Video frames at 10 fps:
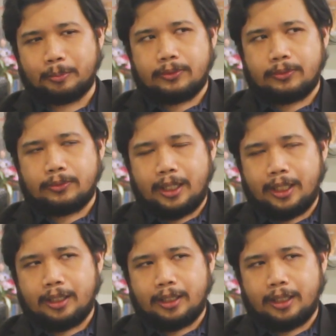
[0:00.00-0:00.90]

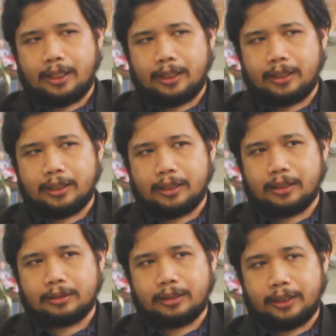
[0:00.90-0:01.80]
While I
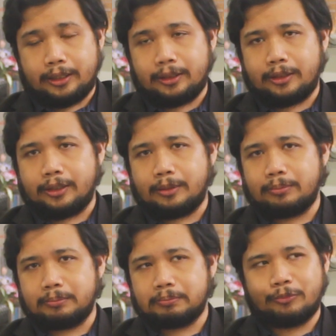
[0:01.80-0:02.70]
credit
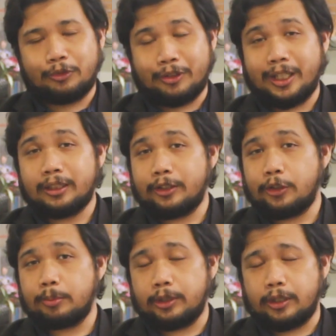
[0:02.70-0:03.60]
them for that
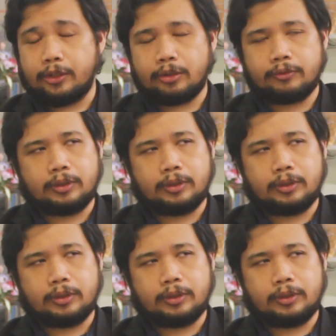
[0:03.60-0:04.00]
inspiration,